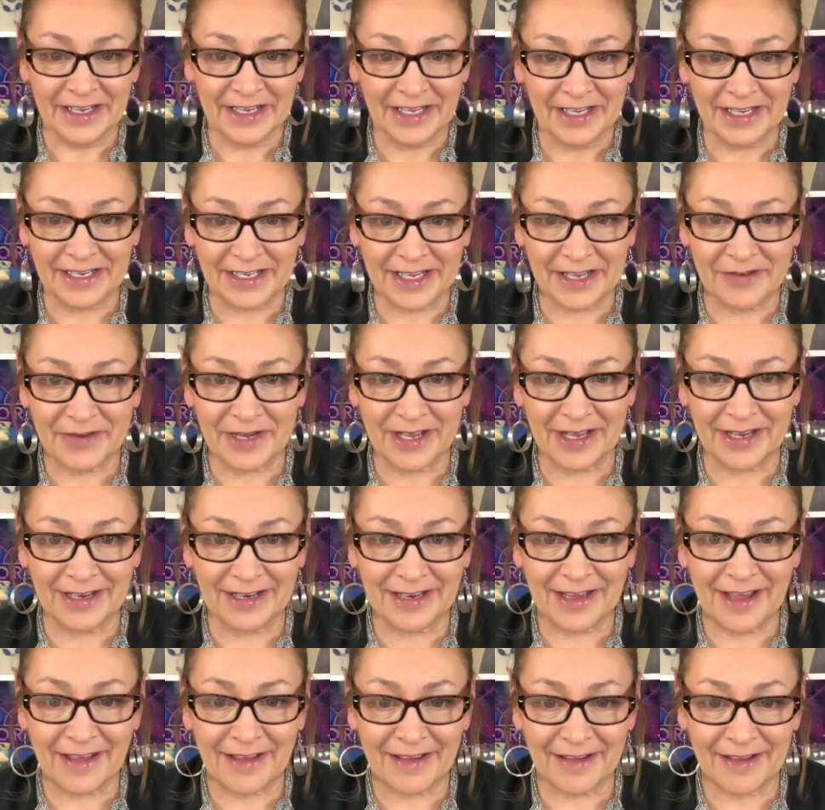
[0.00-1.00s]
Hello,
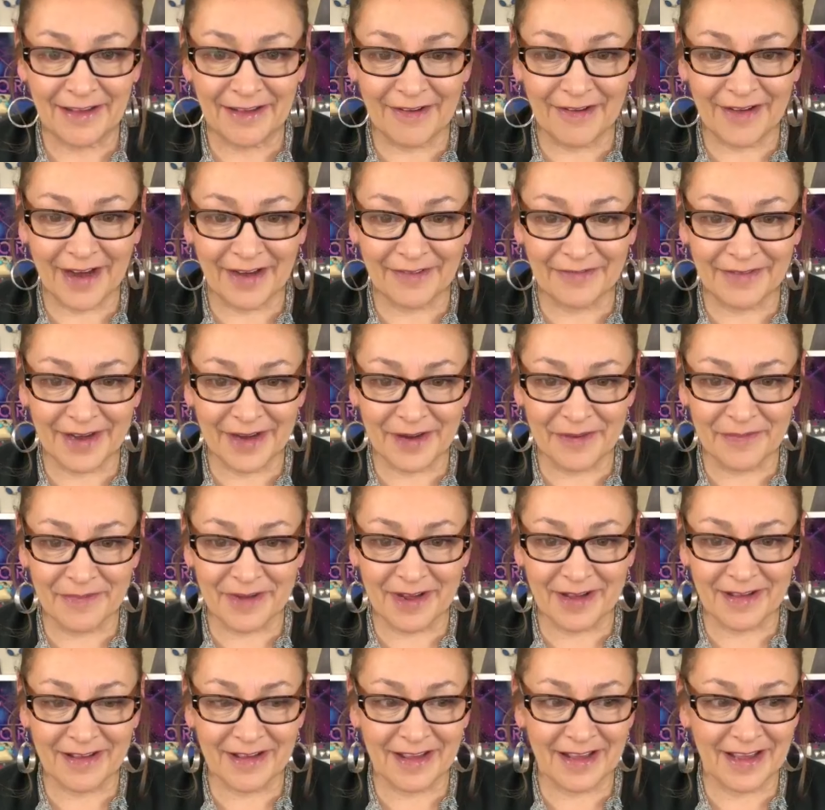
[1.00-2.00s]
hello,
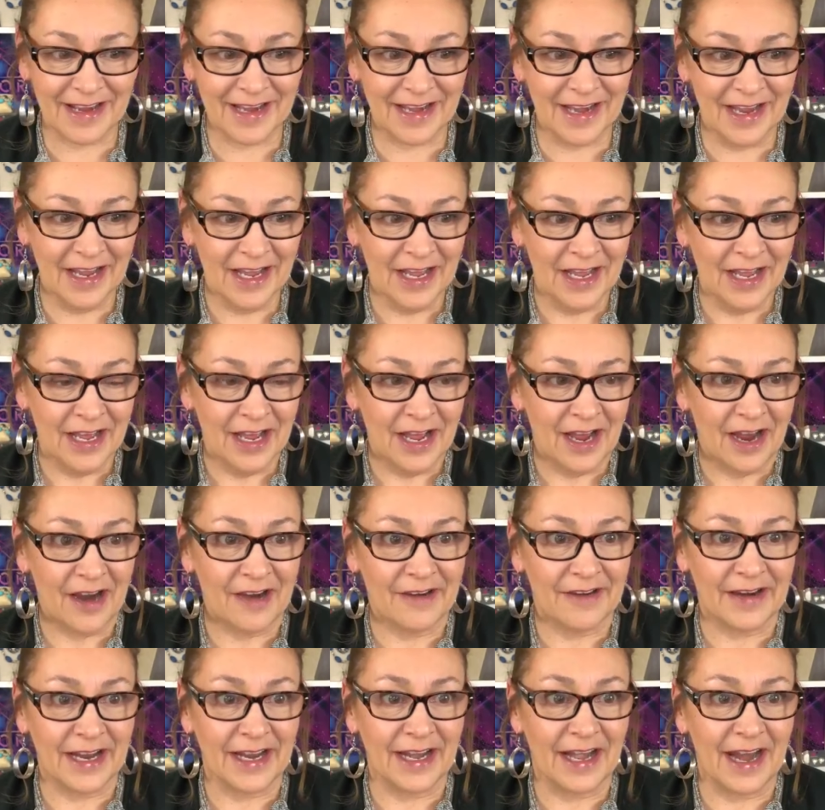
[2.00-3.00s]
everyone.
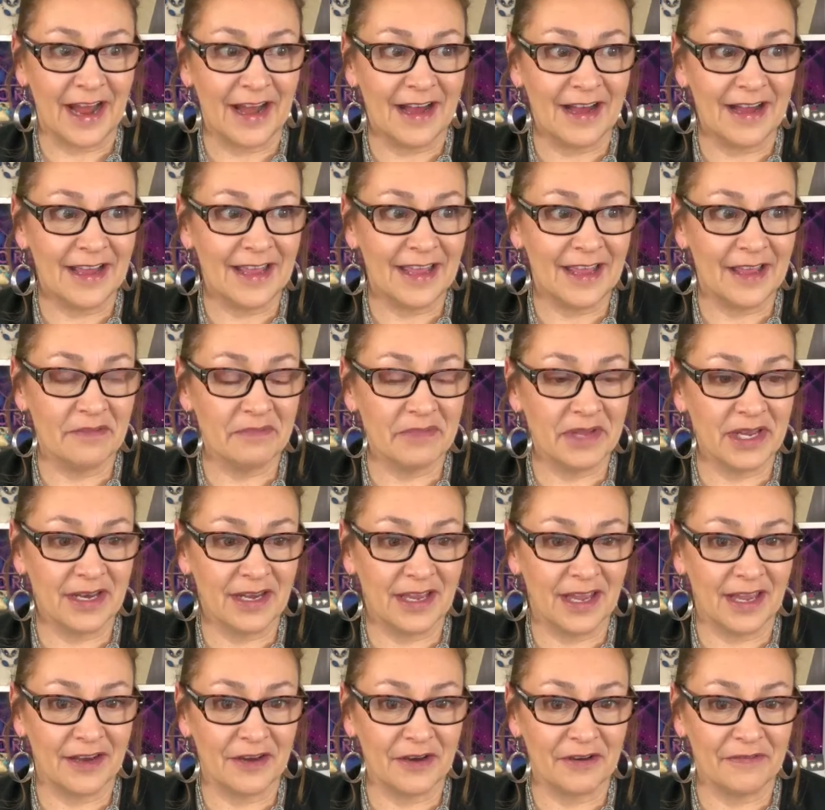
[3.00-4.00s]
All right, I am going
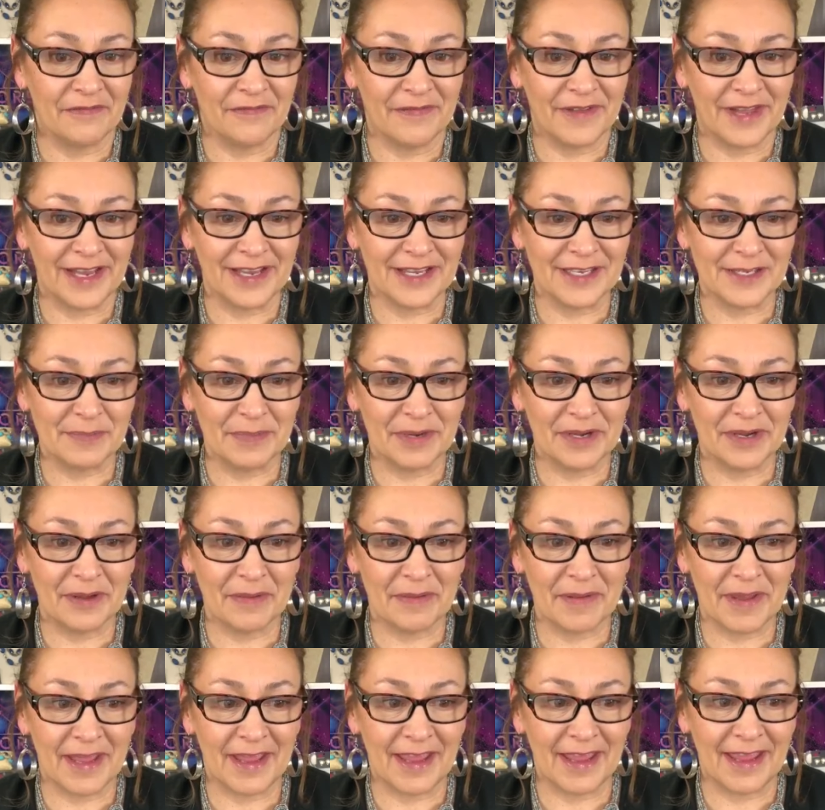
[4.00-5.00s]
to get our Facebook
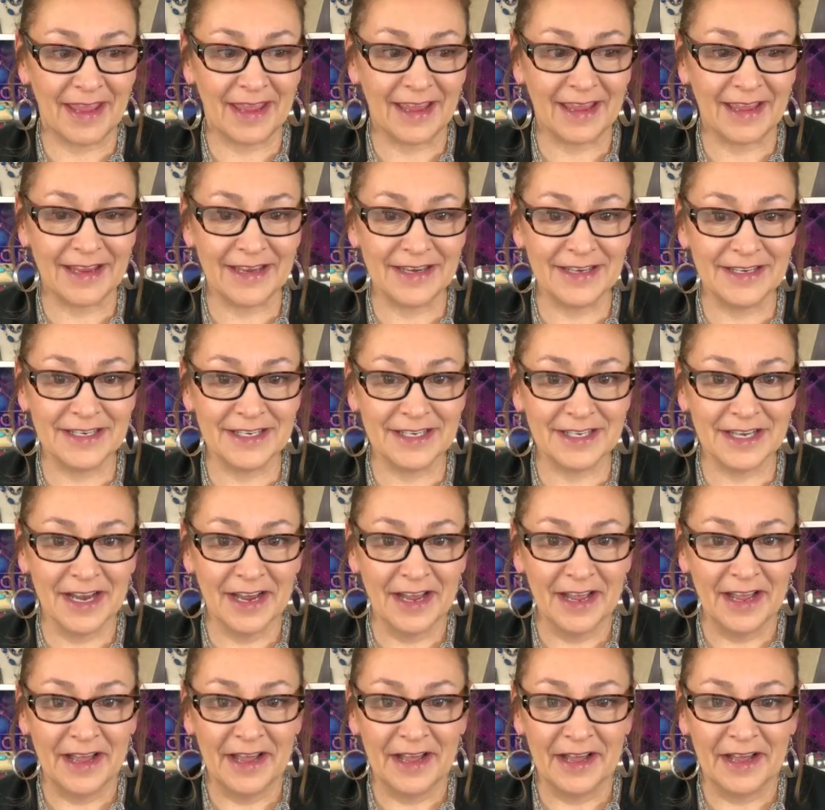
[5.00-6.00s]
page
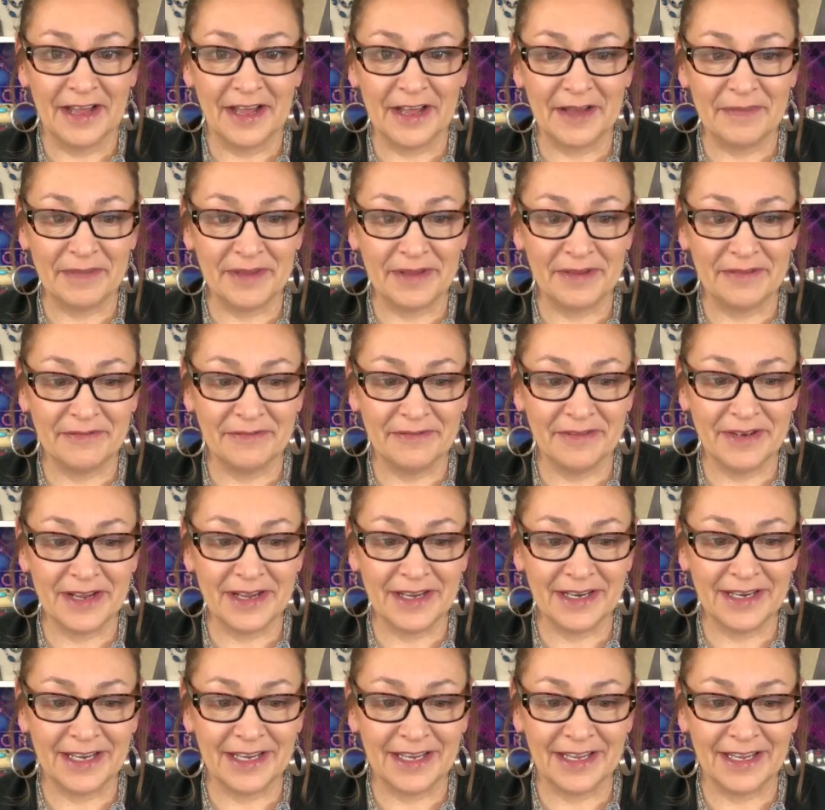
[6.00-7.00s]
up and
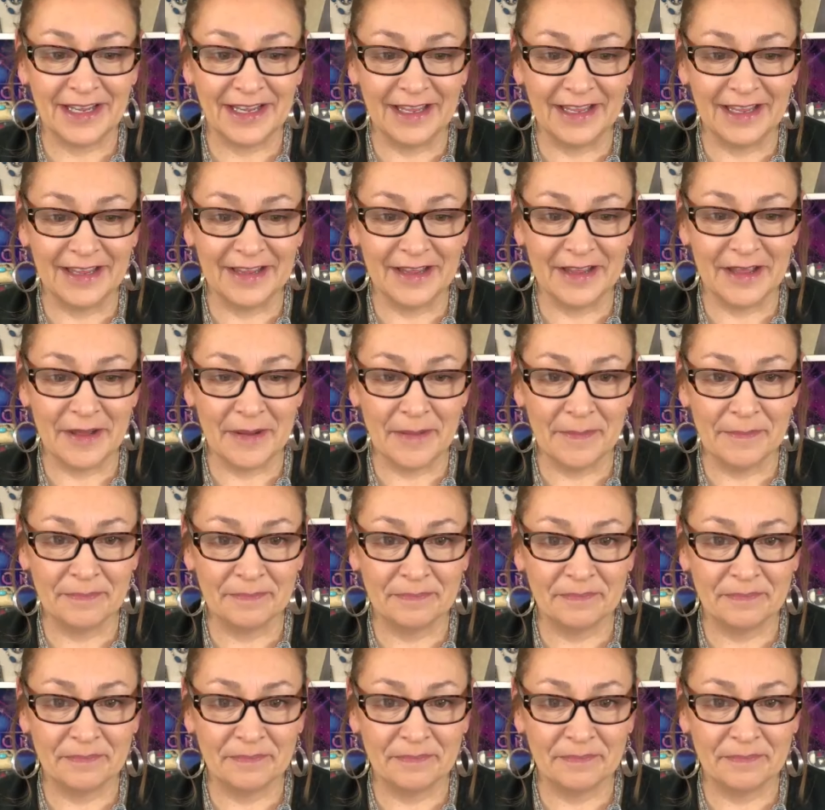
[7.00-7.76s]
running.